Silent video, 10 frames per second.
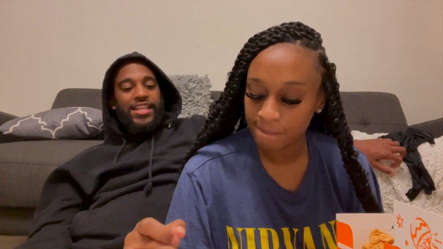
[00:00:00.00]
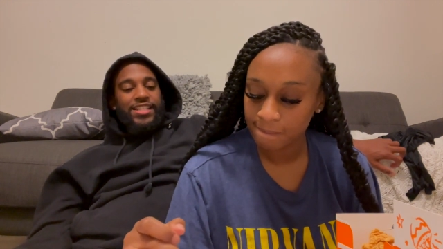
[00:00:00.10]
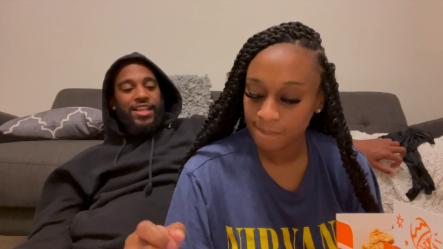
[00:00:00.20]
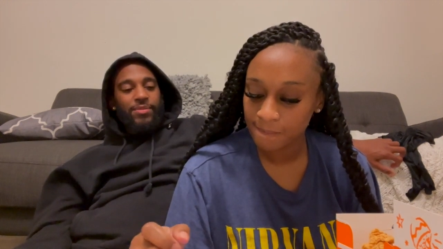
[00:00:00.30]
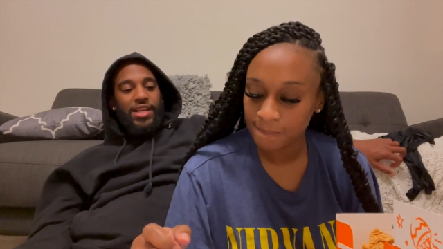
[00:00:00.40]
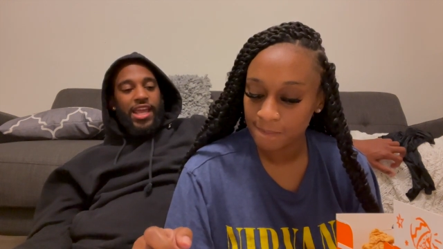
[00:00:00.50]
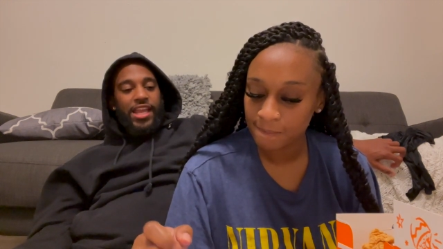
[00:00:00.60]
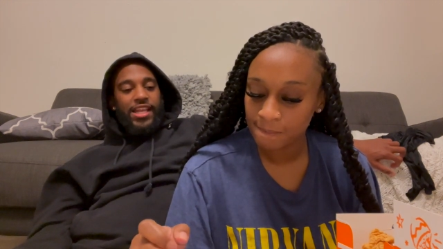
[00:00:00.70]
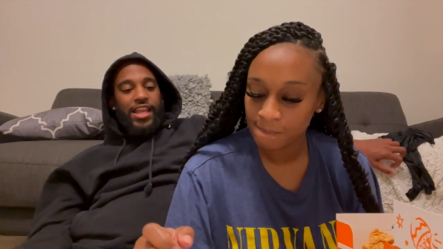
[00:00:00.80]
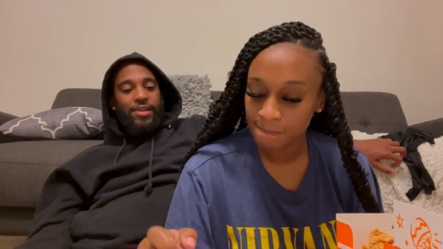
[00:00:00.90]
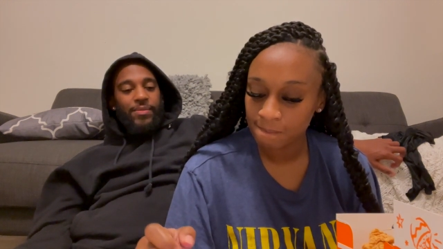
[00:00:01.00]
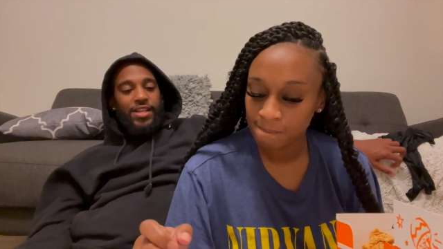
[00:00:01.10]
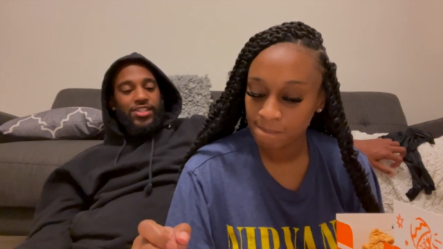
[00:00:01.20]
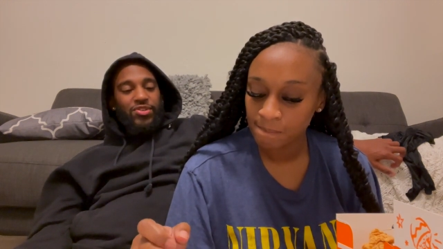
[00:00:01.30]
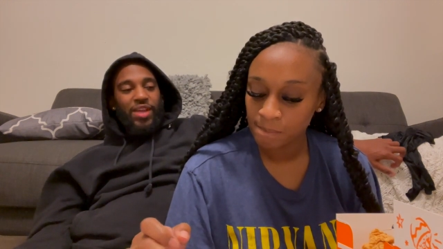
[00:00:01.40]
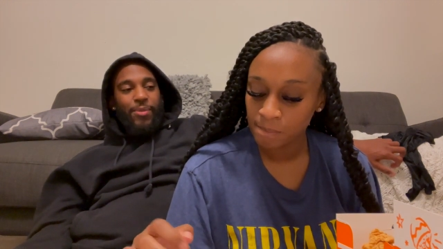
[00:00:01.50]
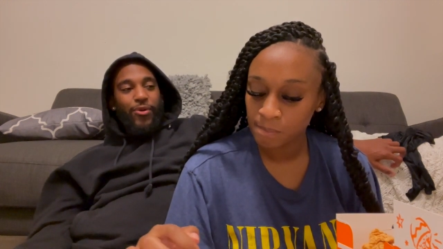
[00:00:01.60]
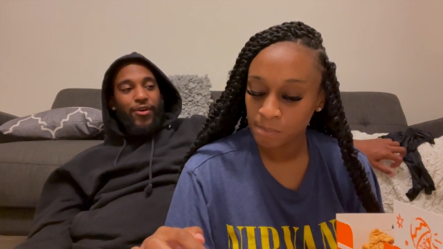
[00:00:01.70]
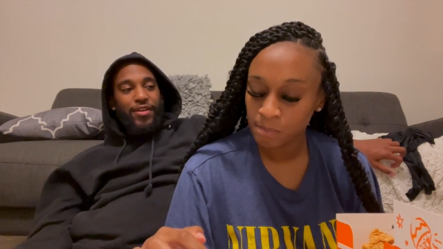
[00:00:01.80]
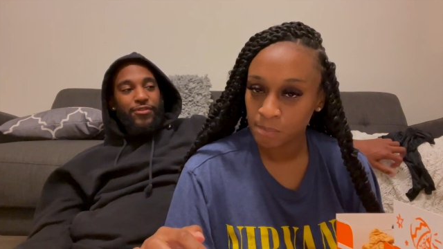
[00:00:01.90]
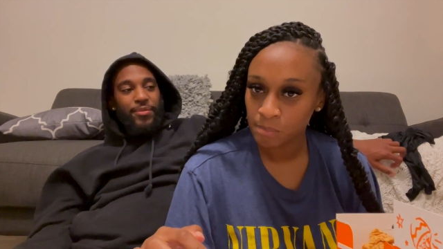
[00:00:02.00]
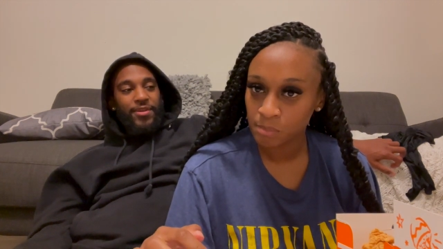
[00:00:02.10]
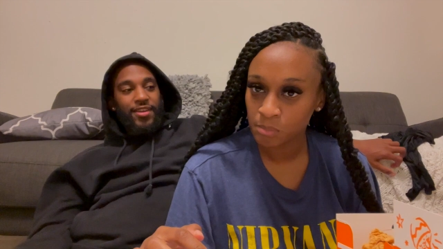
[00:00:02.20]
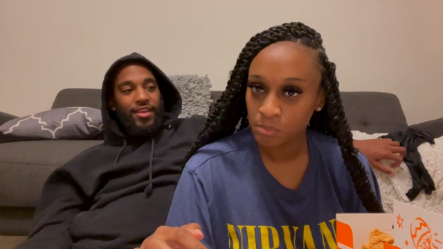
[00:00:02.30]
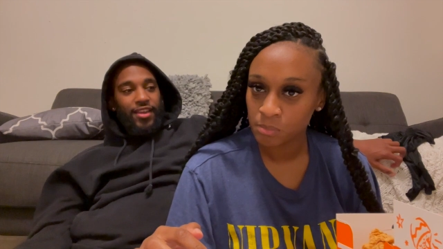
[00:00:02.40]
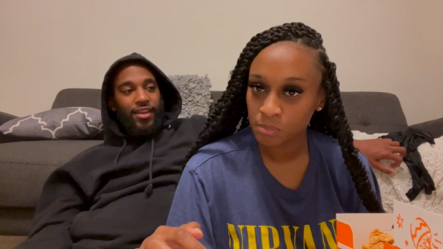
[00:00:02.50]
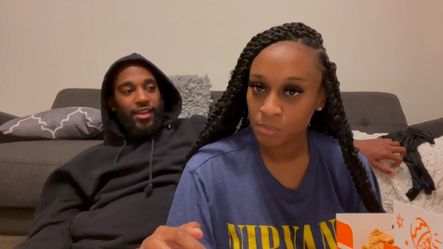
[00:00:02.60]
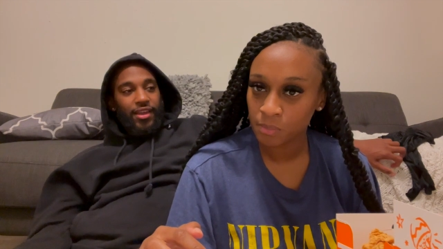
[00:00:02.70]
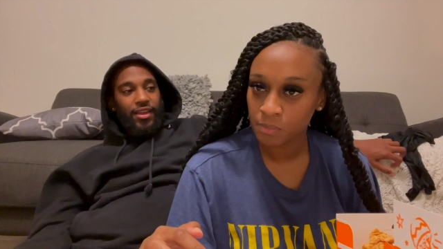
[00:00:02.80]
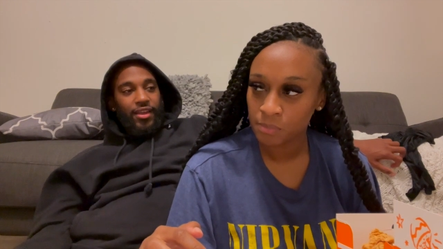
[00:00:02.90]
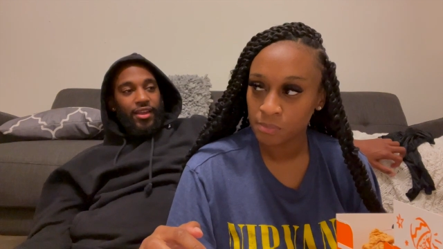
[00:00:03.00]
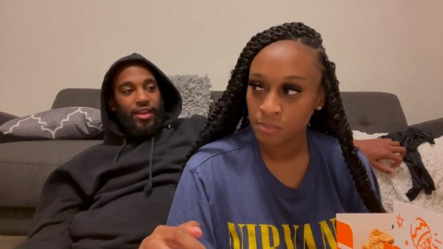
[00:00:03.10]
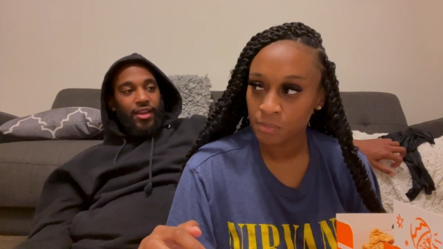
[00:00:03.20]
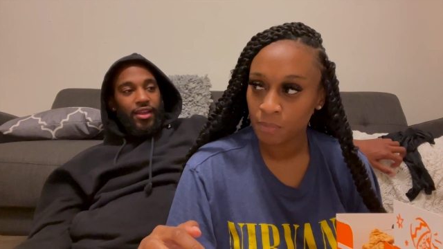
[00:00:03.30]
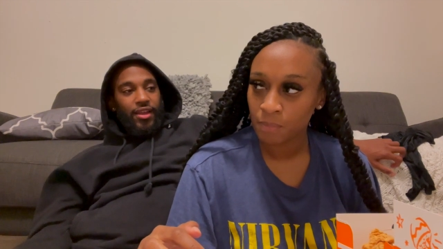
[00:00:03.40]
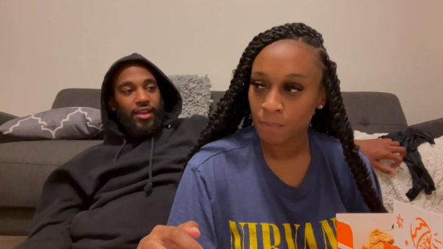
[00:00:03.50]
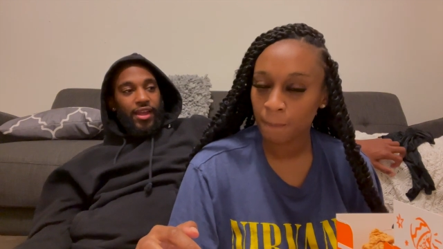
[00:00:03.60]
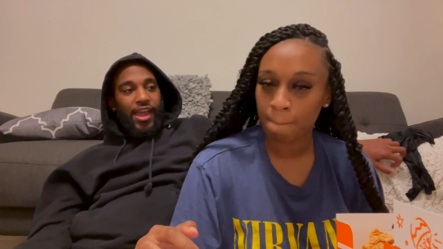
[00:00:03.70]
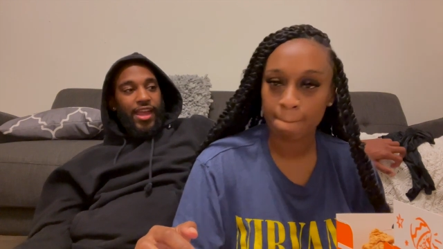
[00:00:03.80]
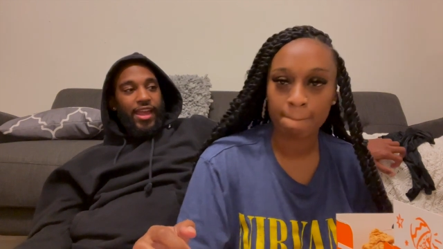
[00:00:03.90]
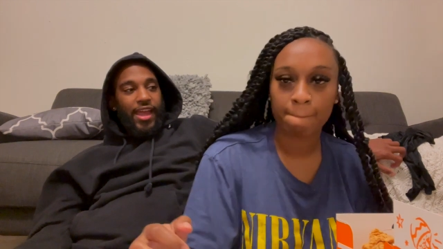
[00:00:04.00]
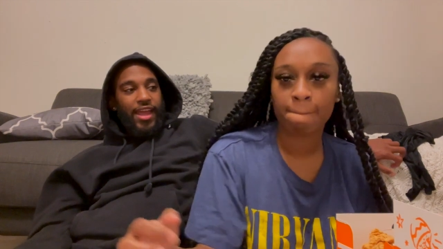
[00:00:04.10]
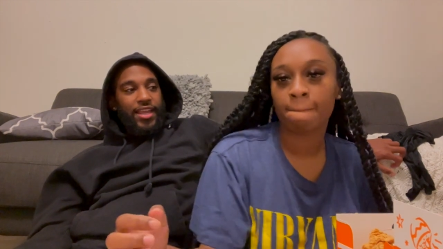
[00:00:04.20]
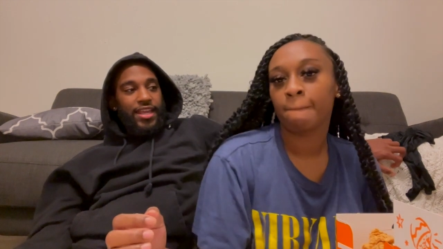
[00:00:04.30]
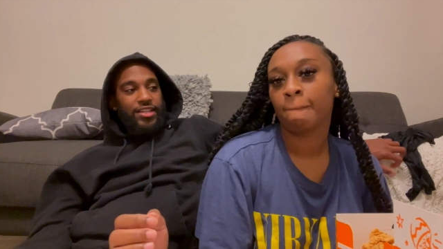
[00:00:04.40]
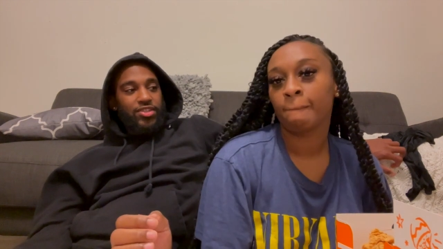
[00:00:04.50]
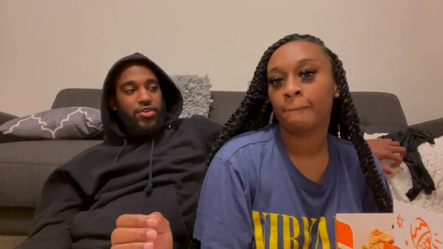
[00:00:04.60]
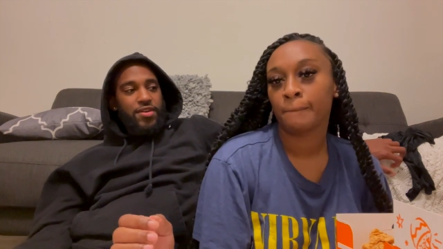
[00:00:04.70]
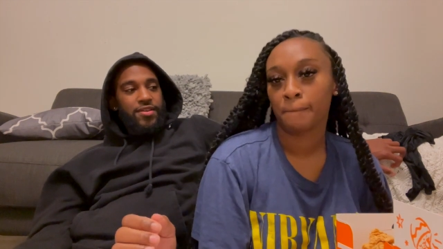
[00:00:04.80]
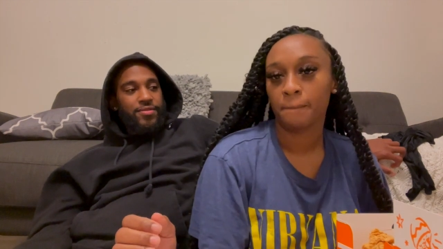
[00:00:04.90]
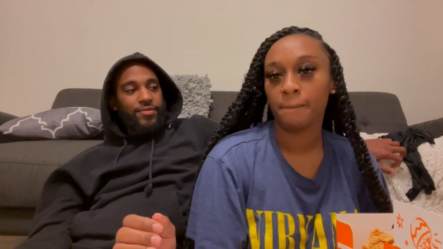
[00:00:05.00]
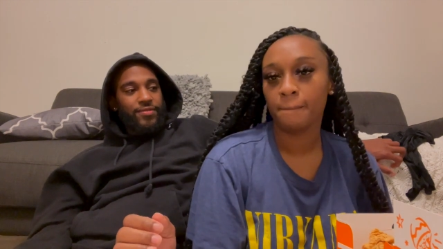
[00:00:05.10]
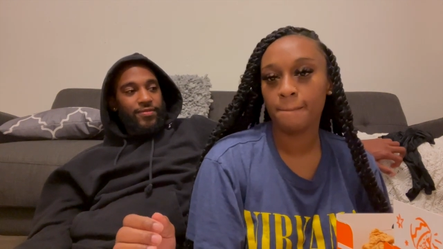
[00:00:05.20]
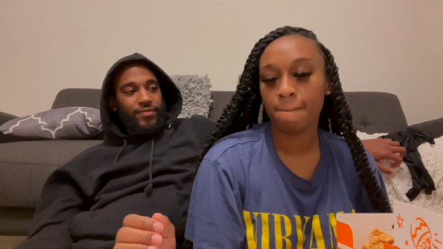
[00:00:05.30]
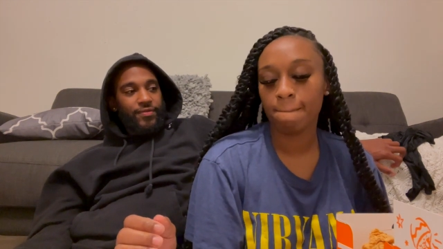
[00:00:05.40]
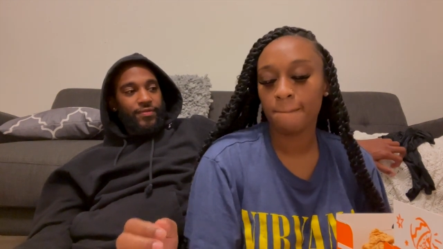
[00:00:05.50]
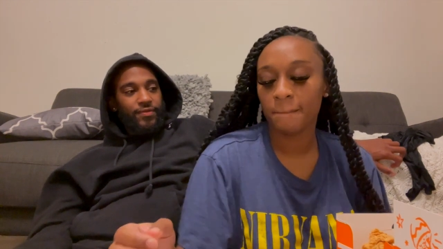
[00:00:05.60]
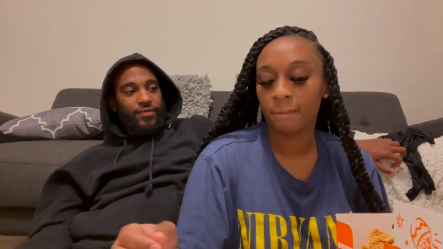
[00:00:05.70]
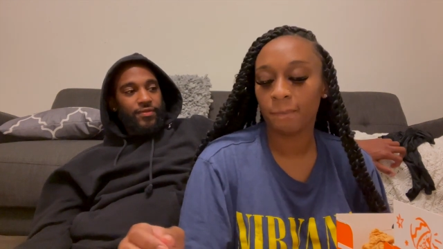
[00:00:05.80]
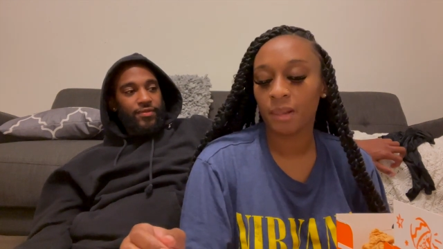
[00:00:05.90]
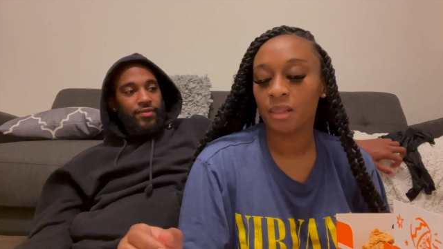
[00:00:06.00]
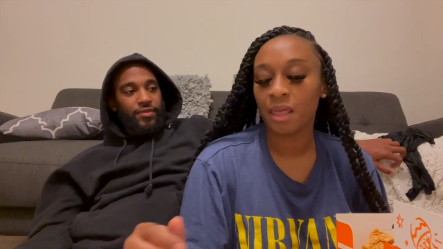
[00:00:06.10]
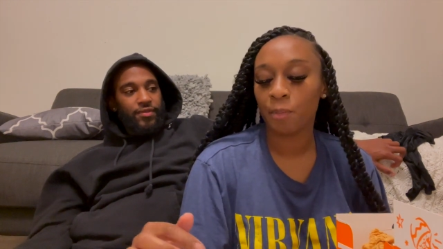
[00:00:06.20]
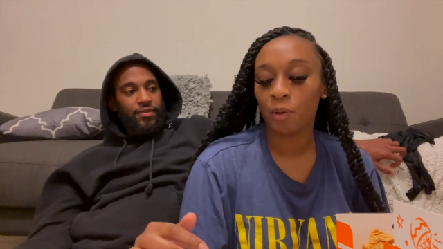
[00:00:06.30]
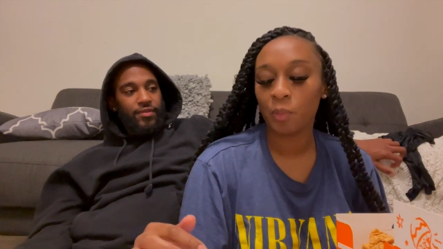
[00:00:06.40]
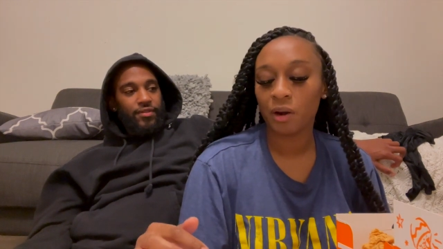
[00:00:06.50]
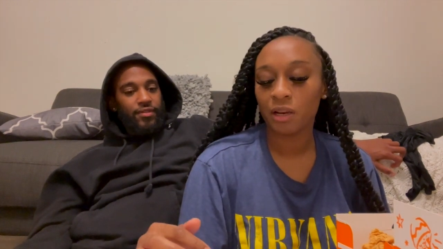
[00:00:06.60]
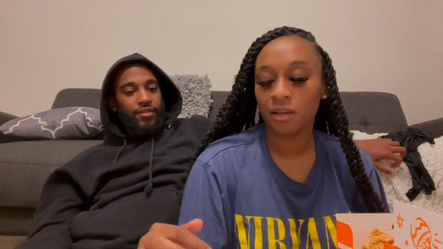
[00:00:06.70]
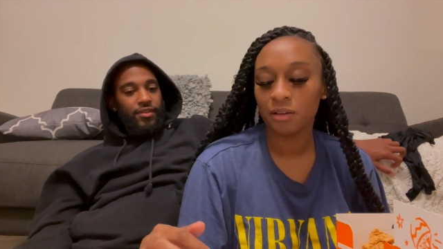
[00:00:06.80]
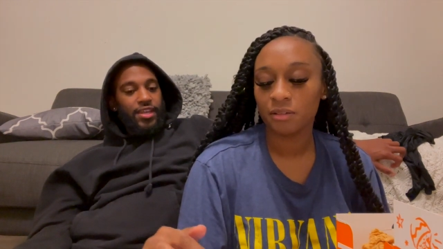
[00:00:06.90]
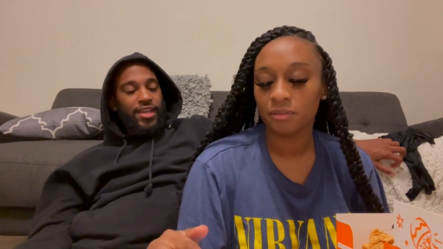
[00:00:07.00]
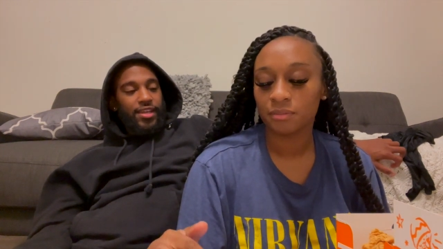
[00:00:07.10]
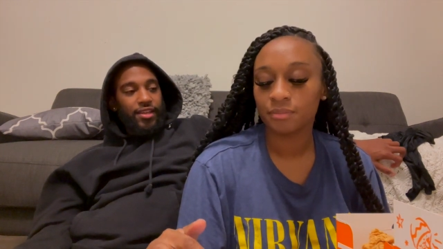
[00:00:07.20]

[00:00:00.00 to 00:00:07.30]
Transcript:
Speaker 1: the summer that, that them niggas threw that party for me? At, at Keith's crib?
Speaker 2: That pool party?
Speaker 1: Yeah.